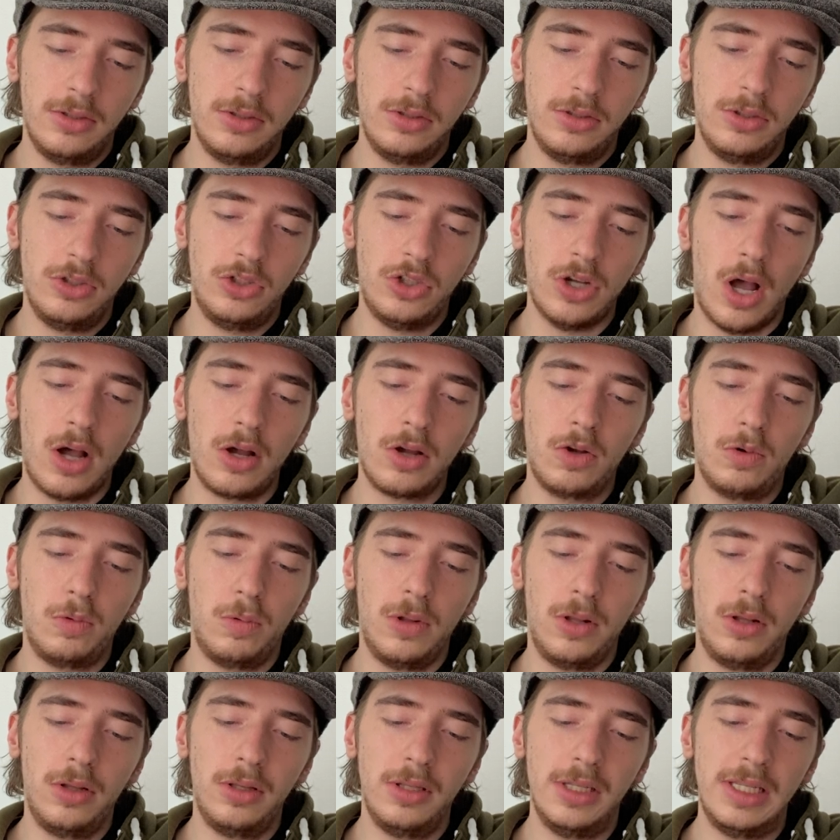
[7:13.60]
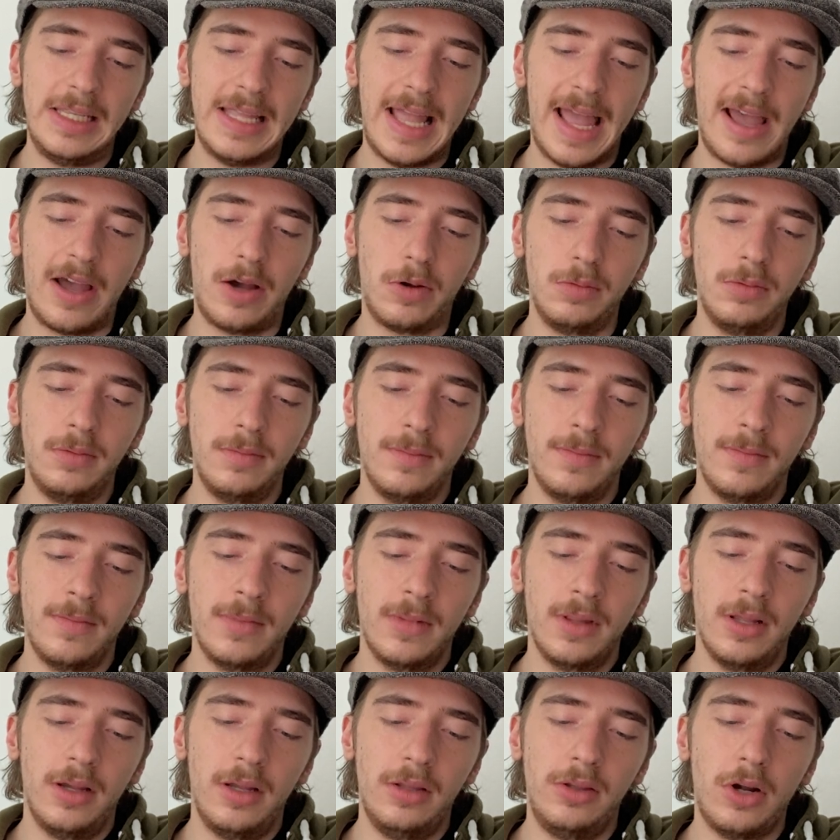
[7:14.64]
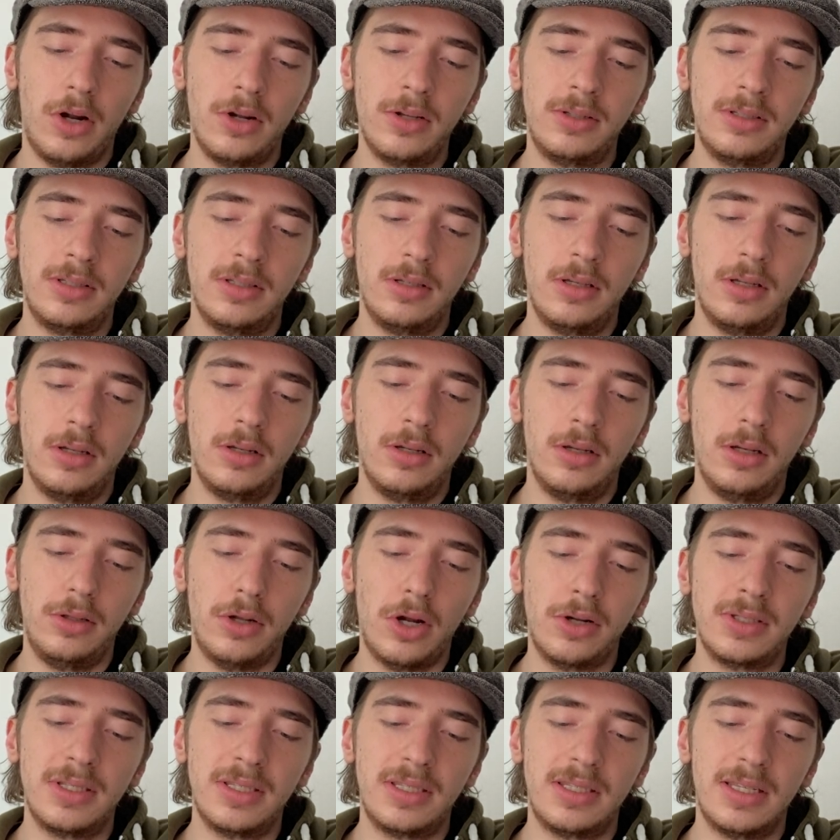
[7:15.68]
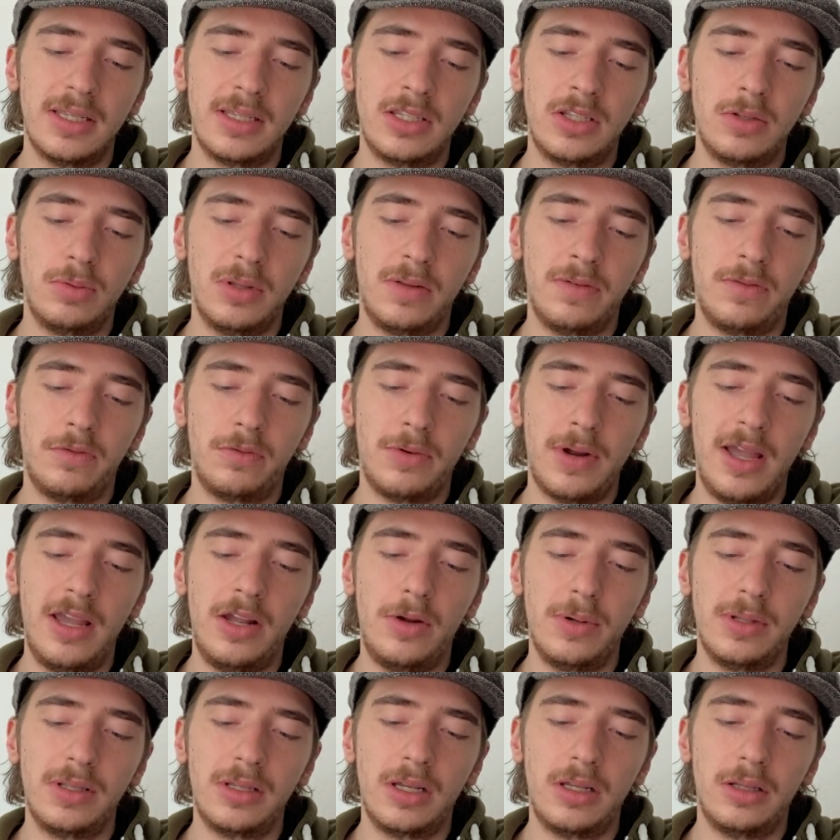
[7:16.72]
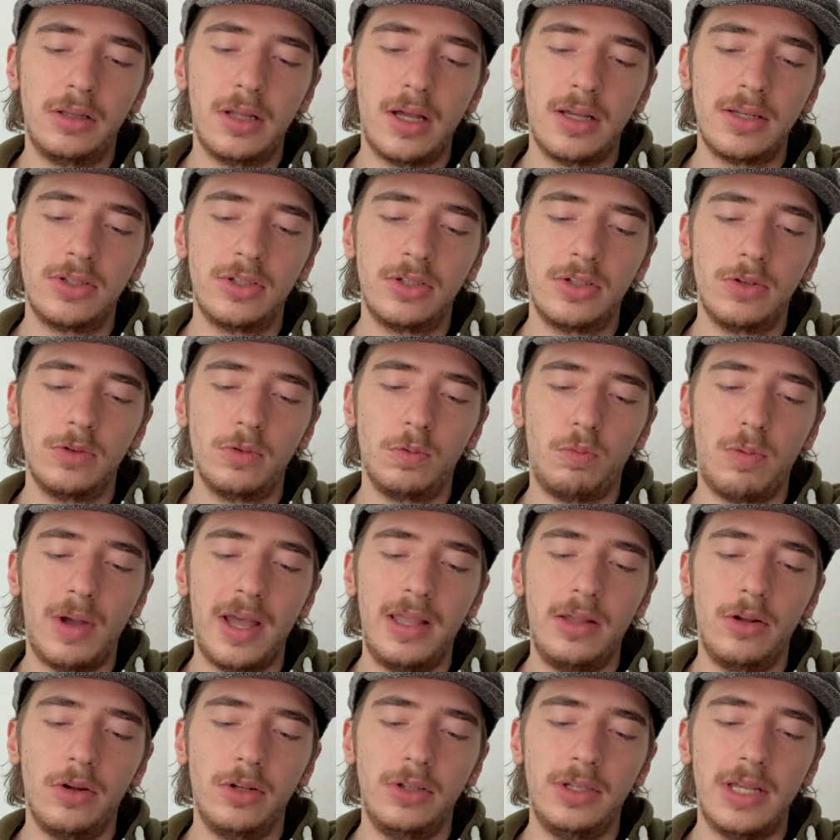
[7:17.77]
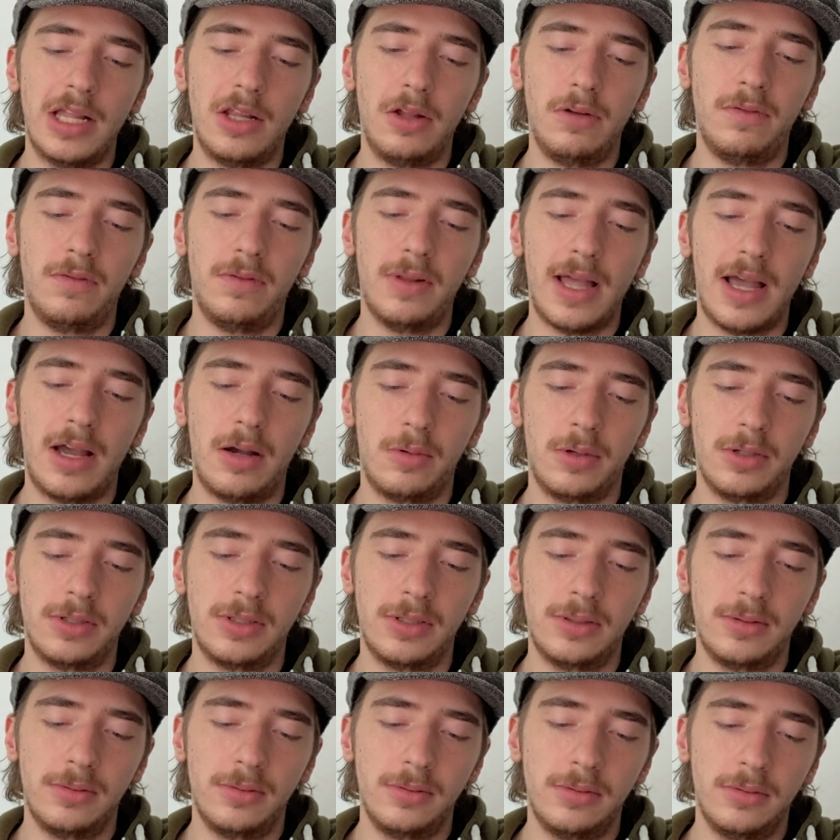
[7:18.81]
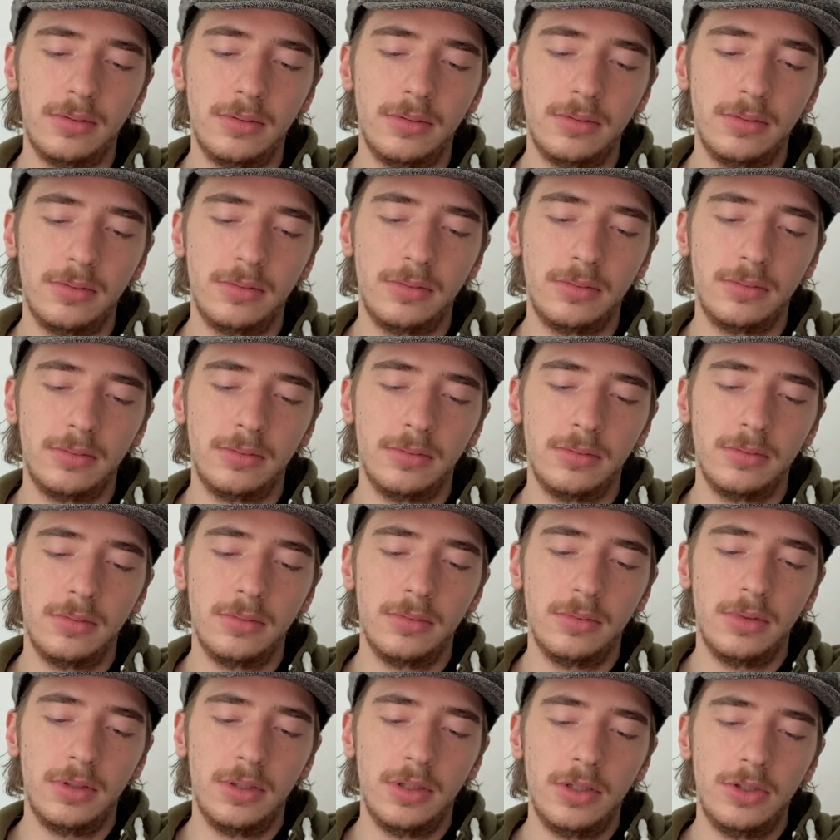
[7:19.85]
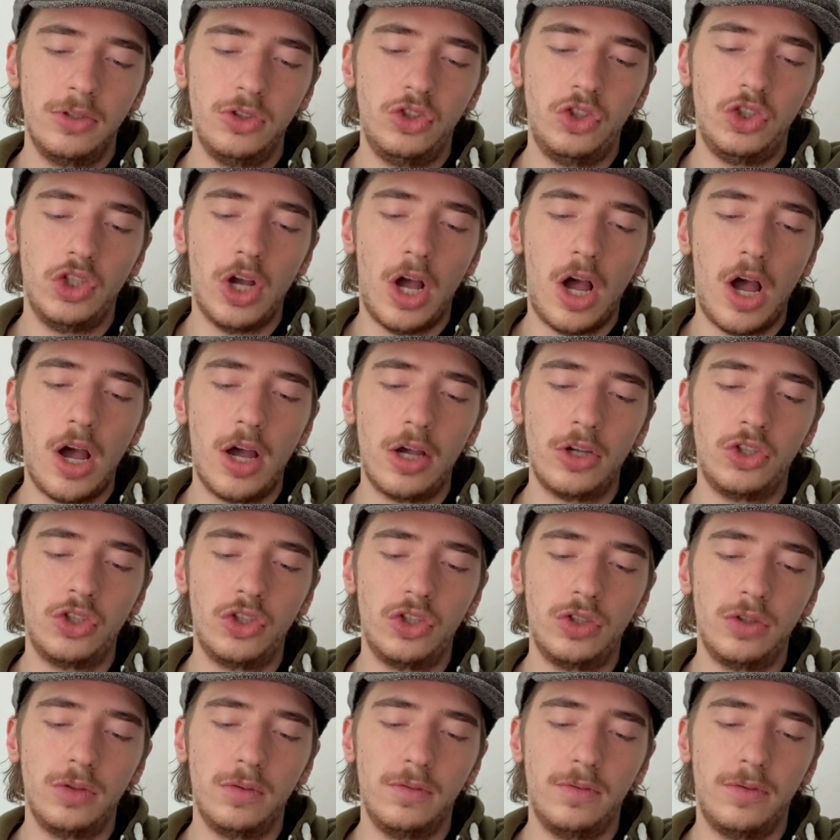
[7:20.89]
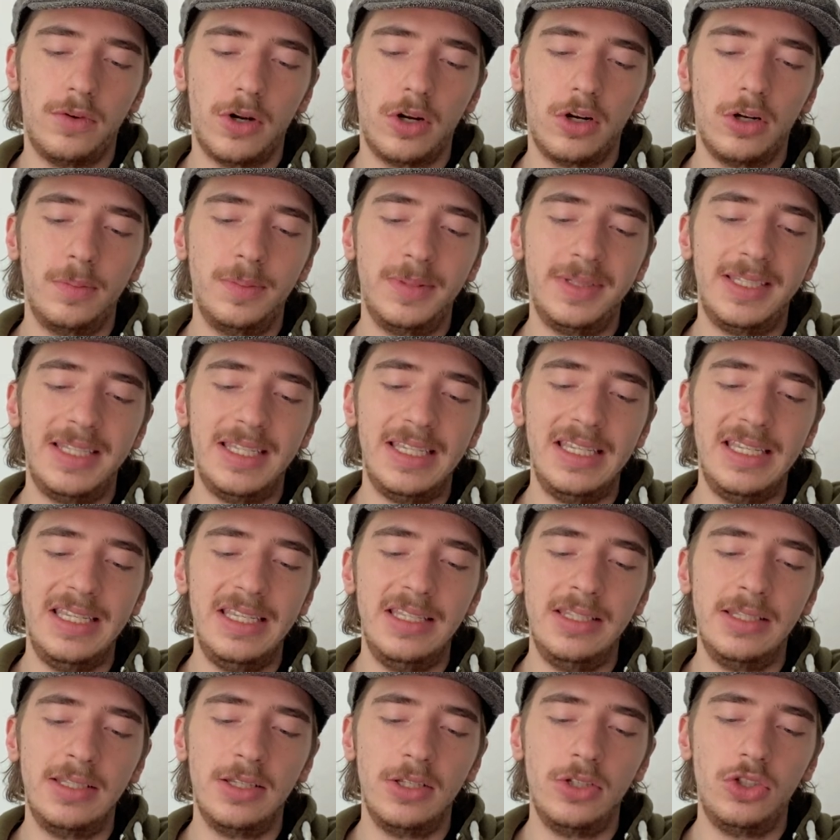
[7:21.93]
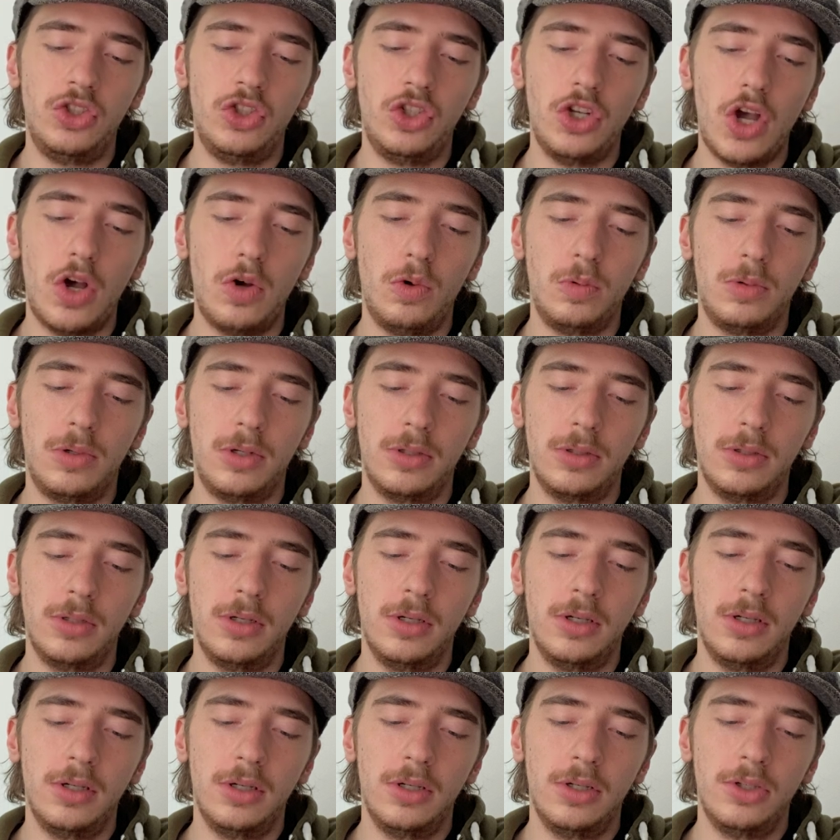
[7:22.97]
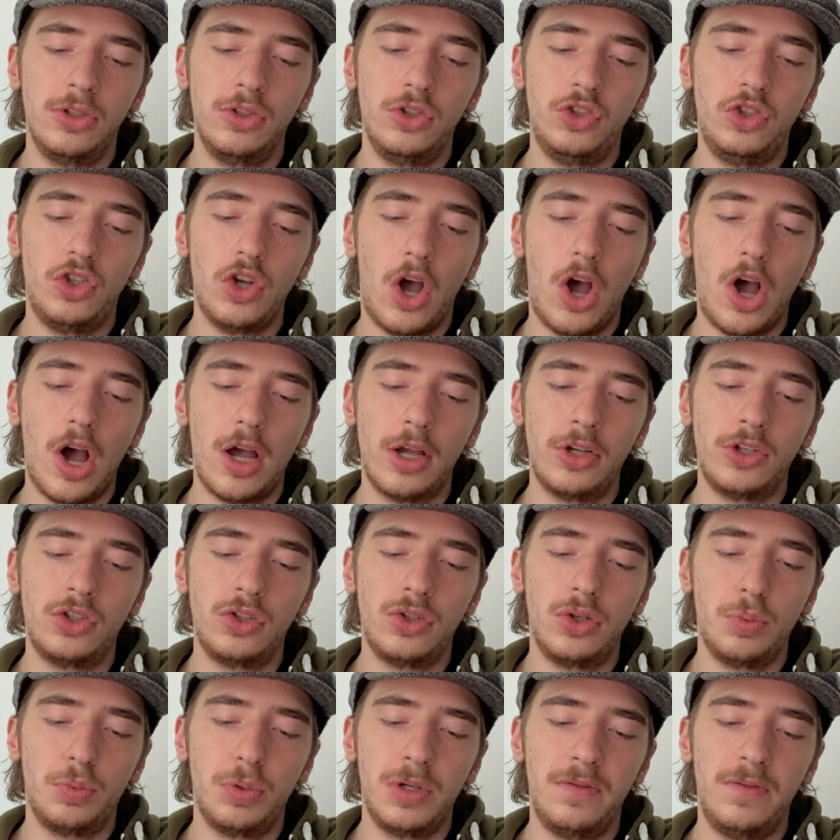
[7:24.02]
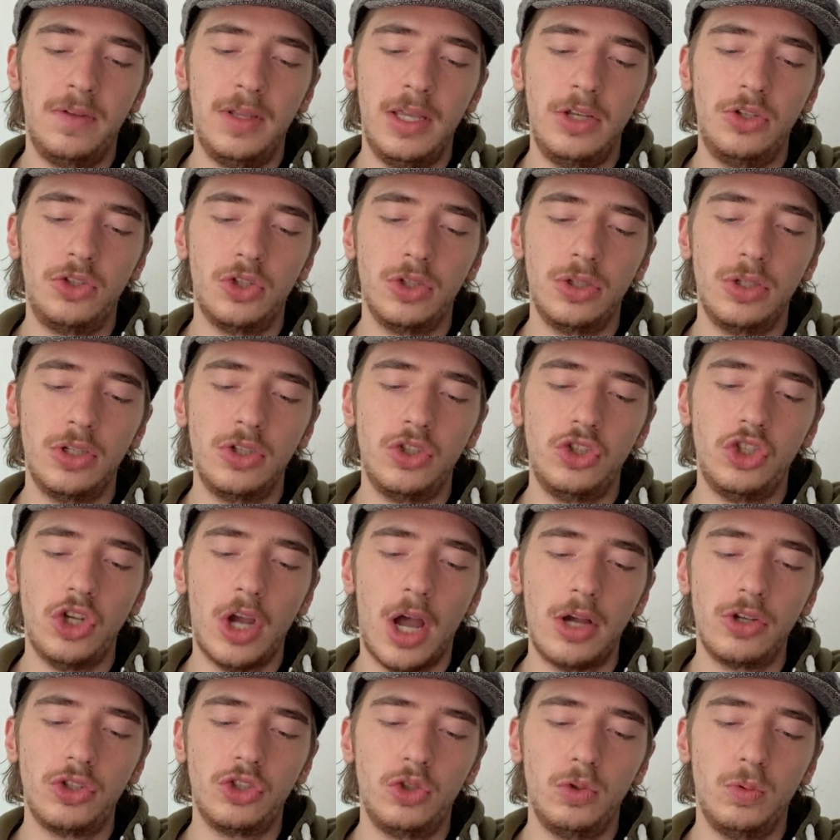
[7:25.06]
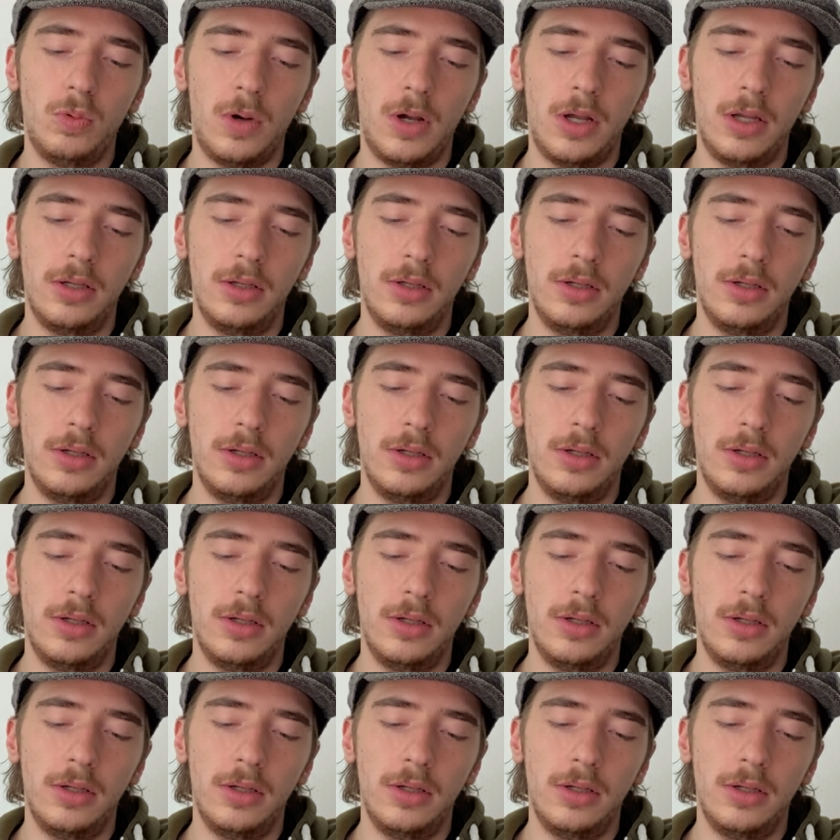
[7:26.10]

Jonquil, noun, a narcissus with fragrant clustered white or yellow flowers. Josh, verb, tease, joke. Josh, abbreviation, Joshua.